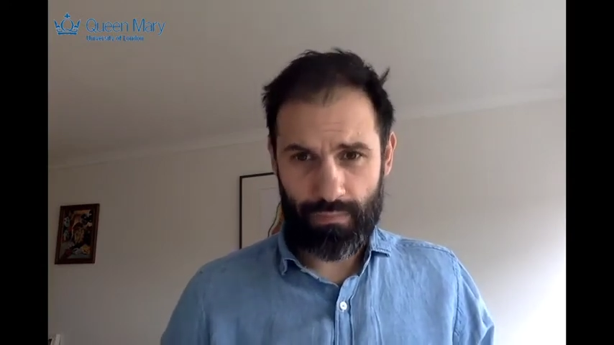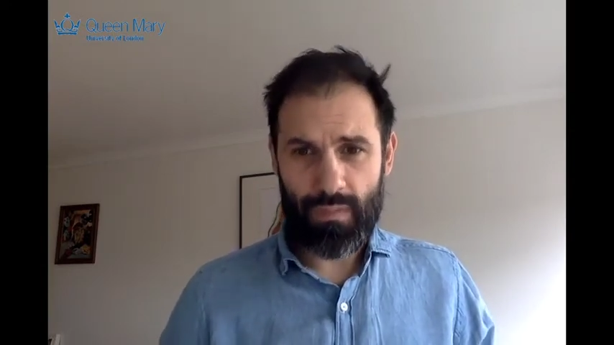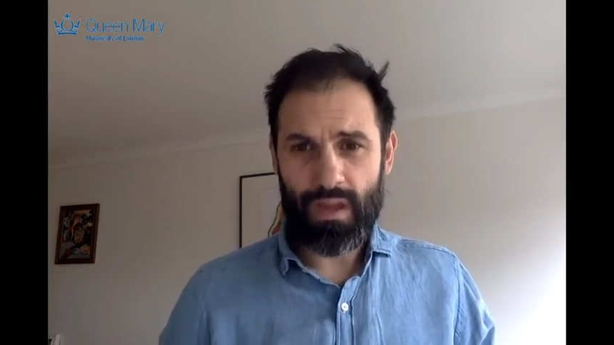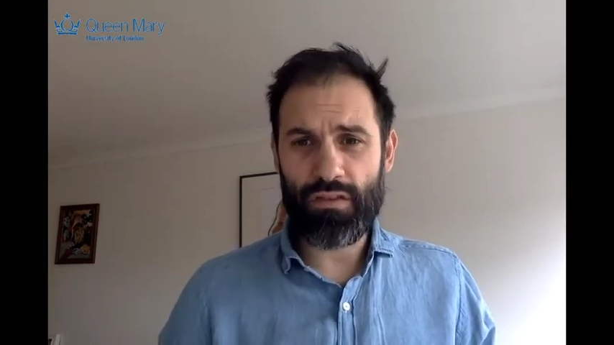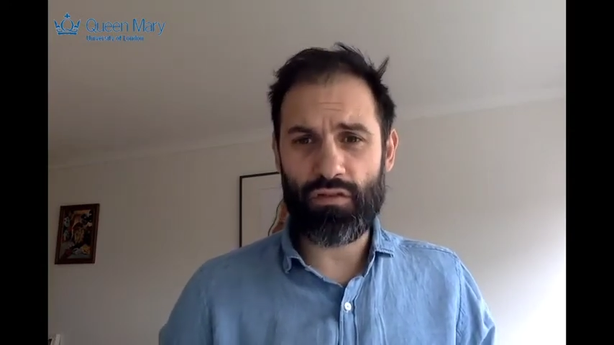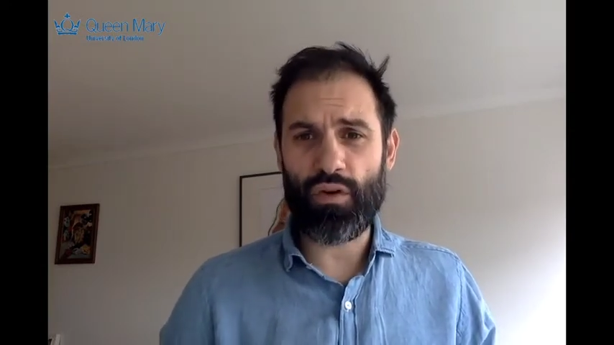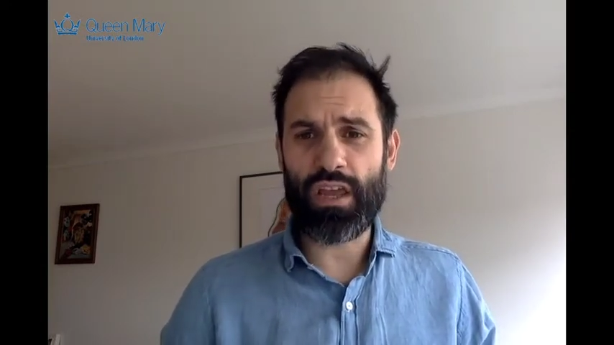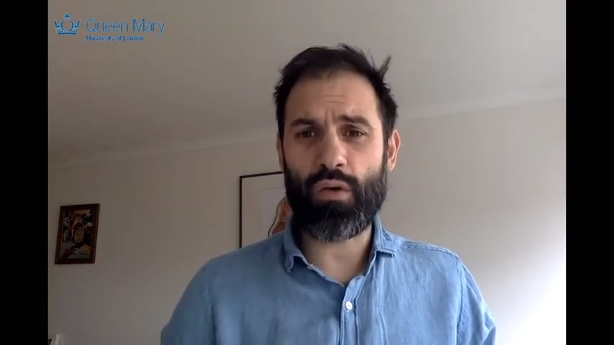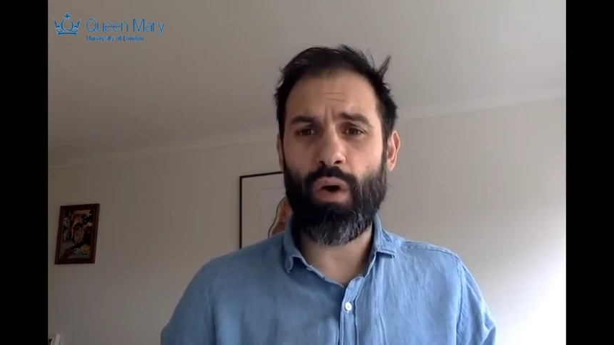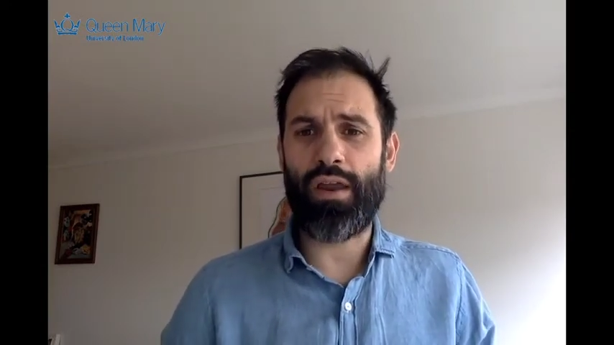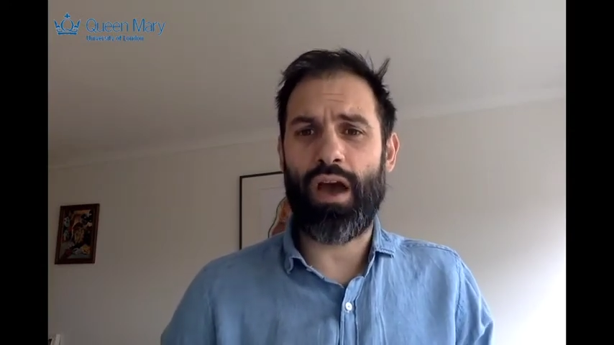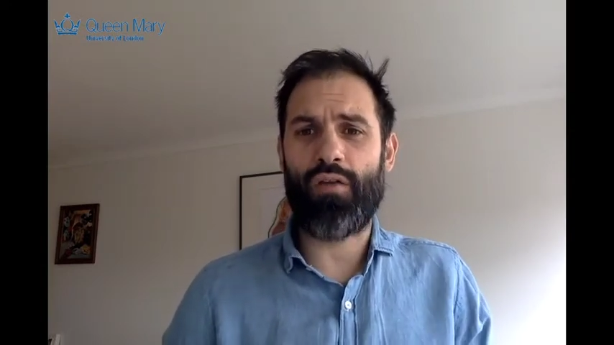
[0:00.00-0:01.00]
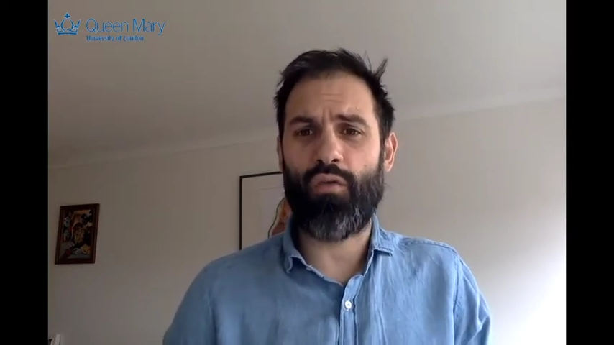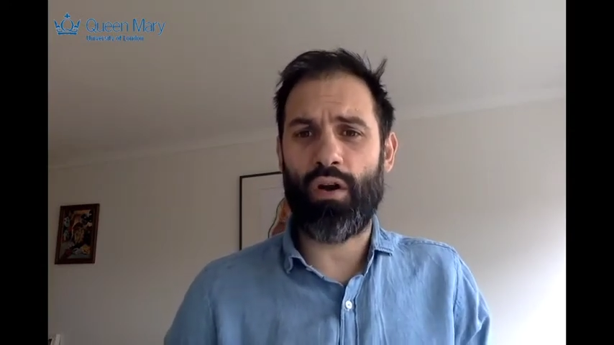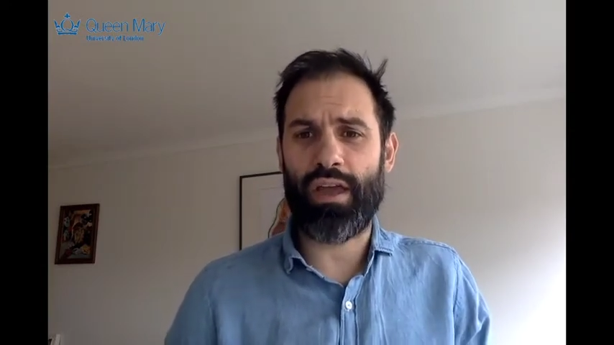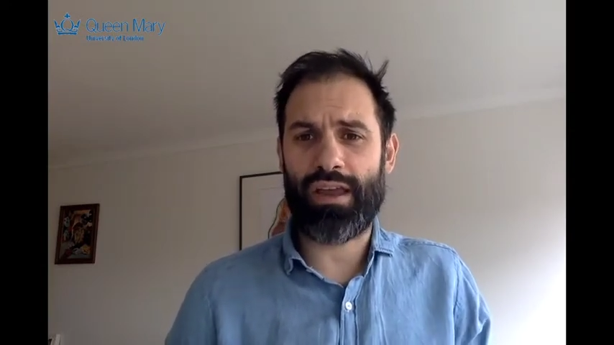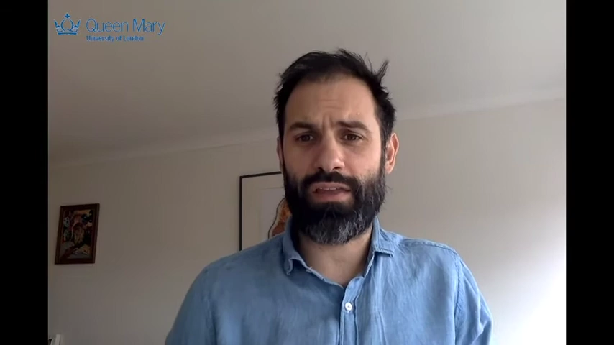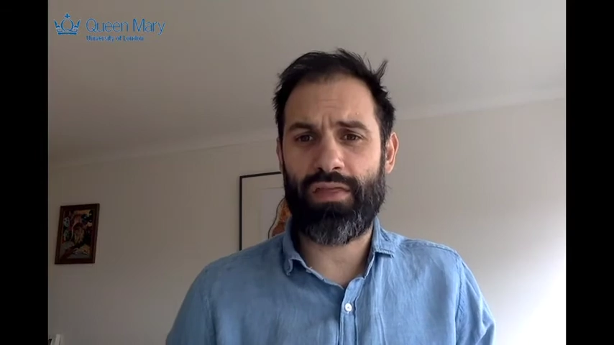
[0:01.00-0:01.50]
It's really quite
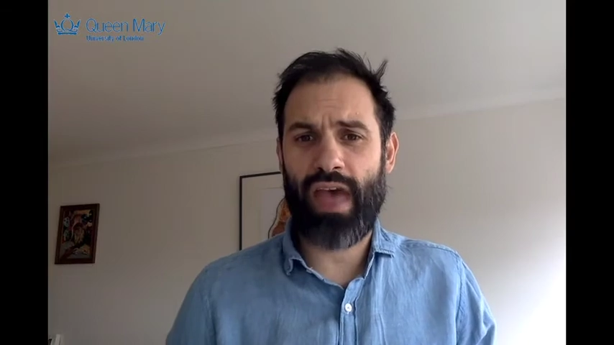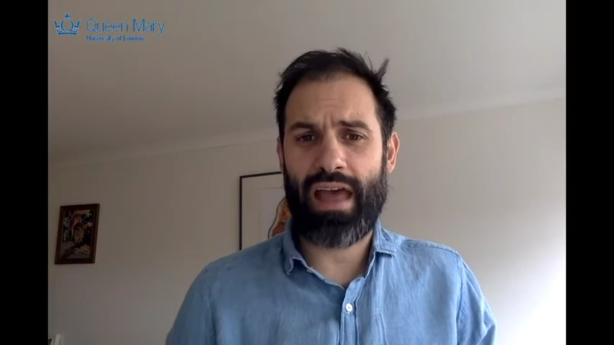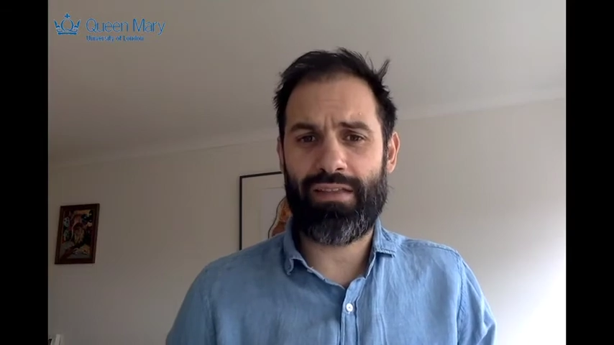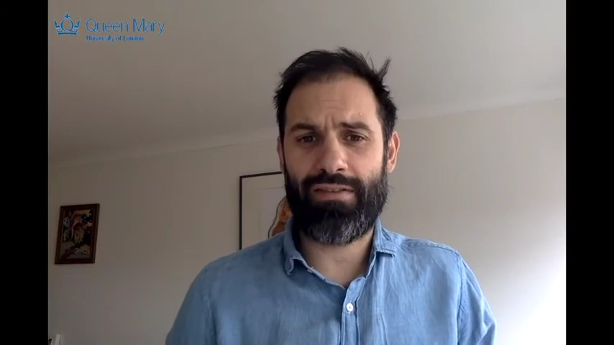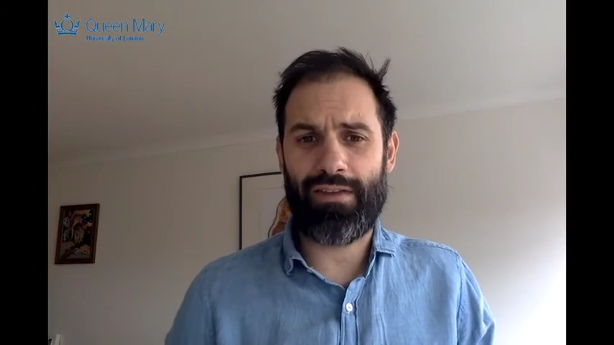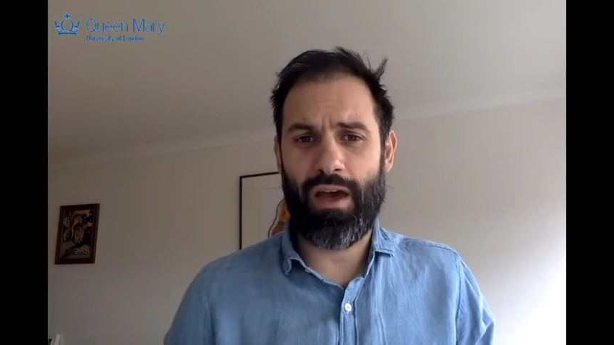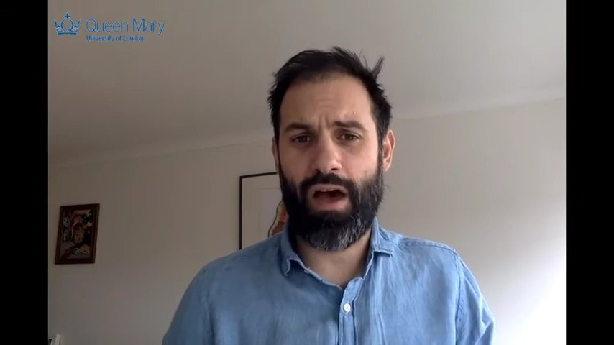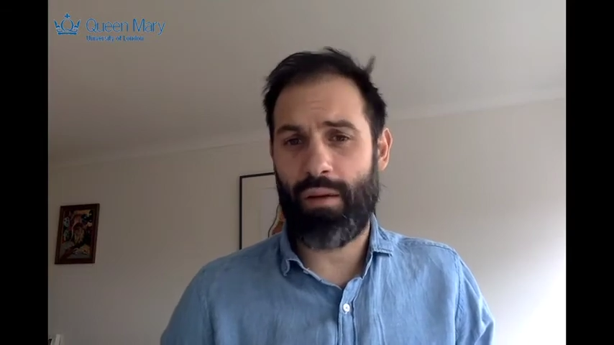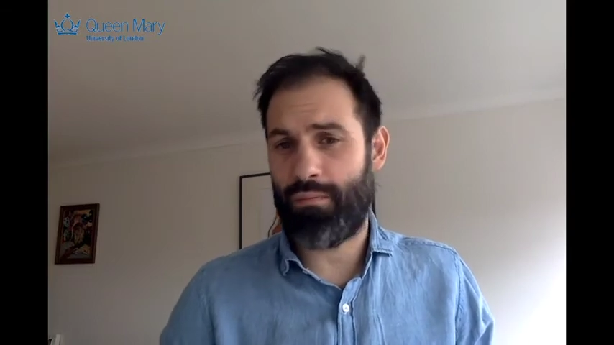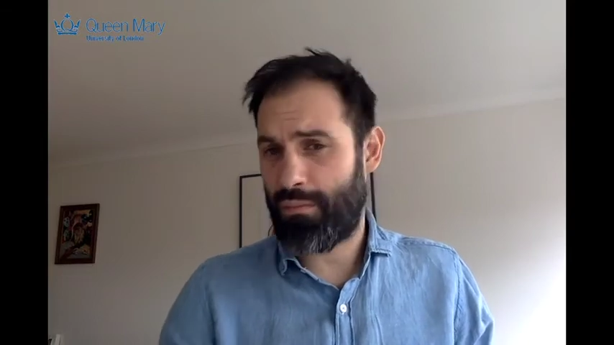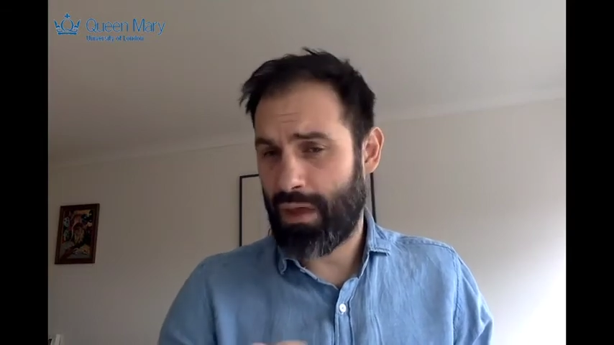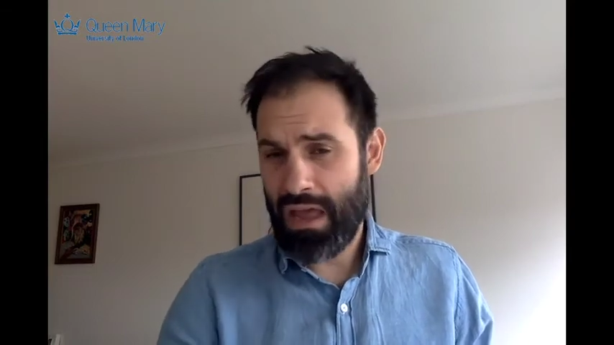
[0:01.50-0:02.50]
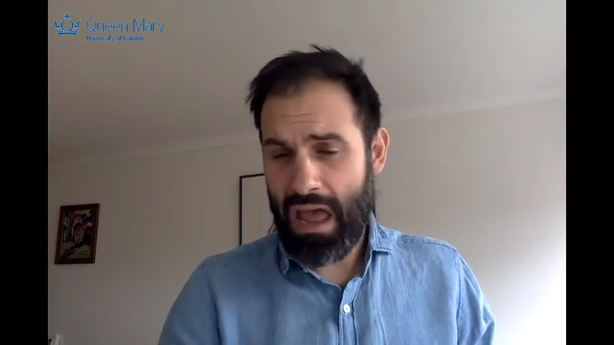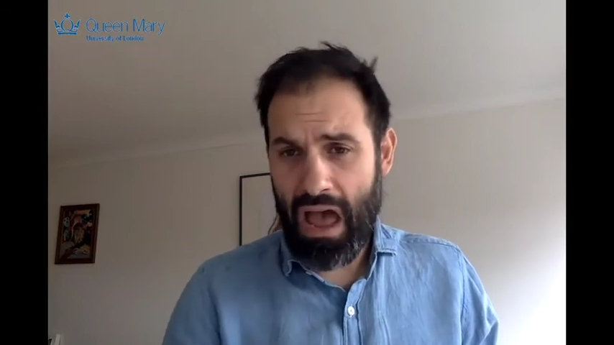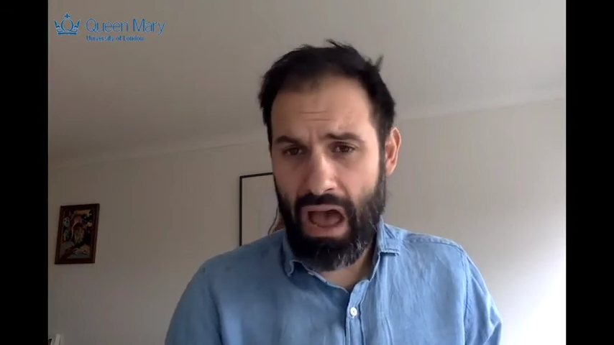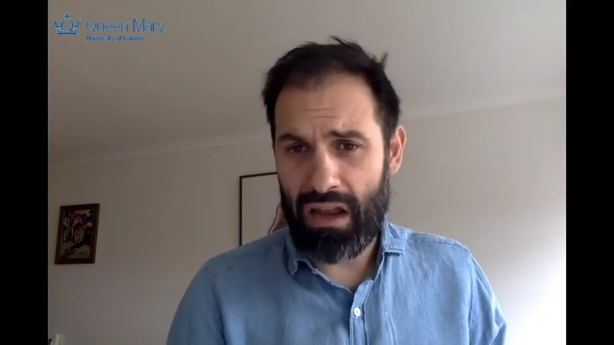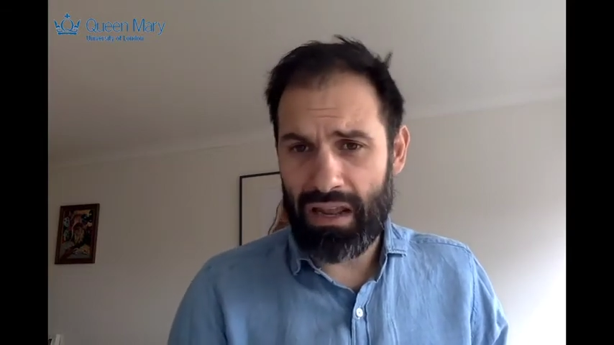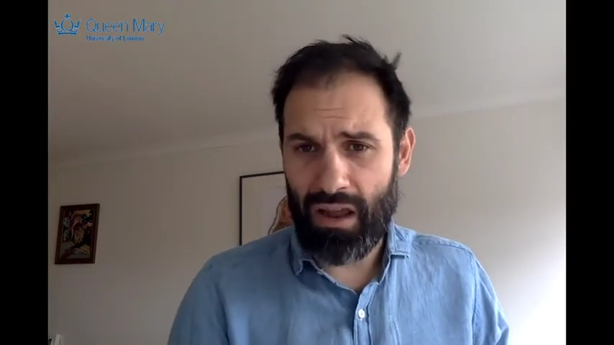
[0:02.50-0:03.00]
ironic that um,
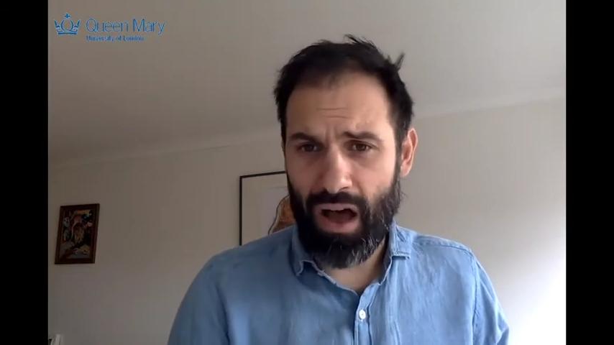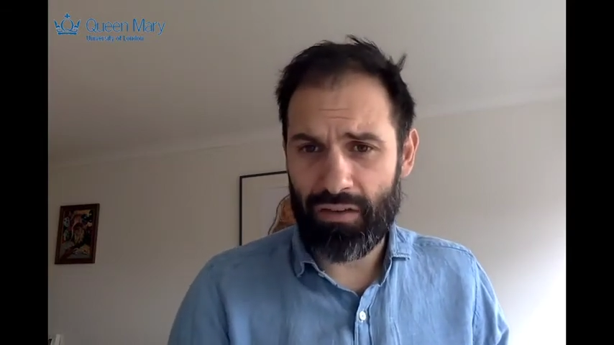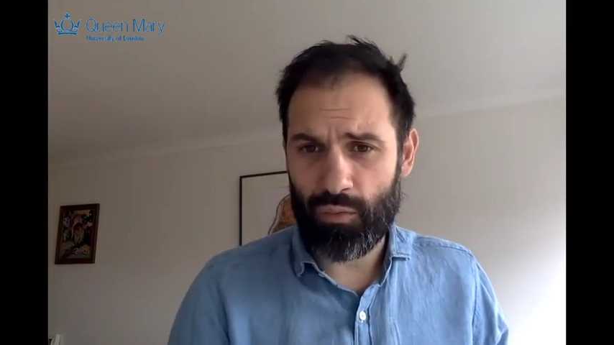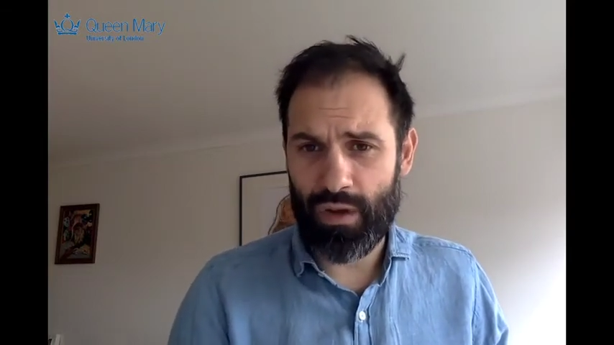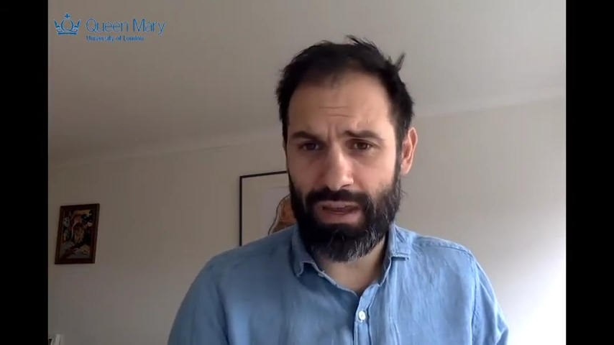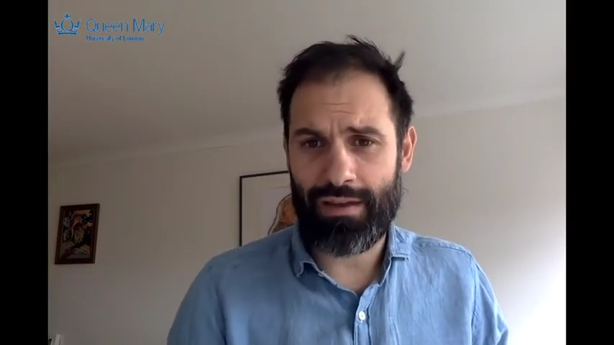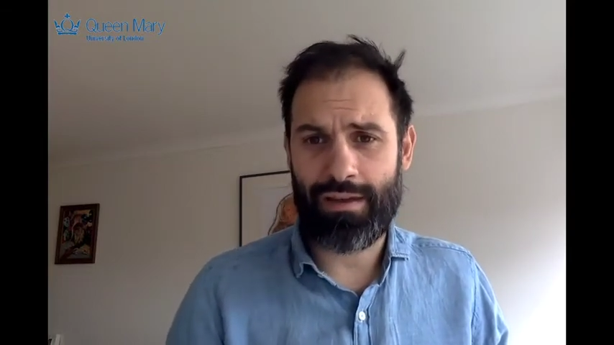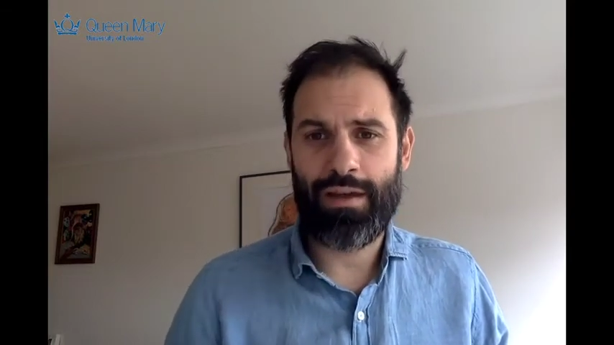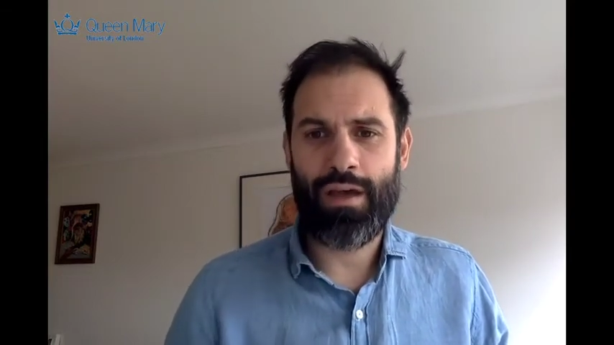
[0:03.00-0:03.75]
early last week,